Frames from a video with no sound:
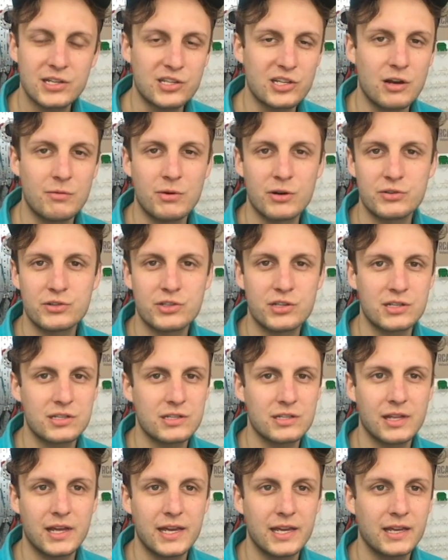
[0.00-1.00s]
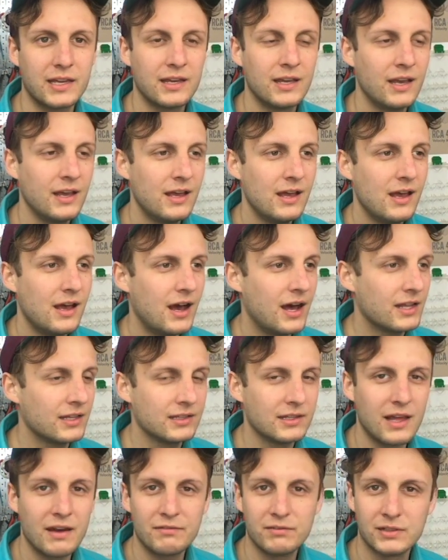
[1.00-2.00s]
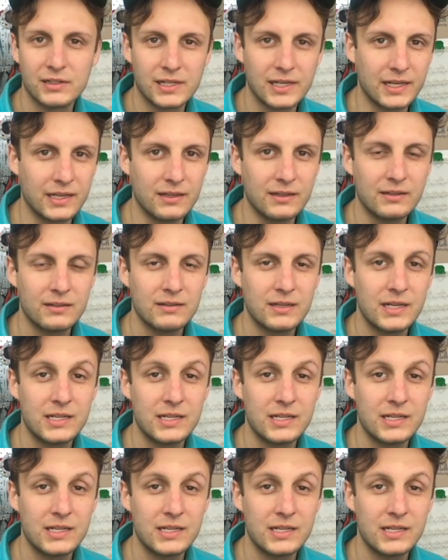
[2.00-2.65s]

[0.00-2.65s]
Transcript: It's almost just like a leveling.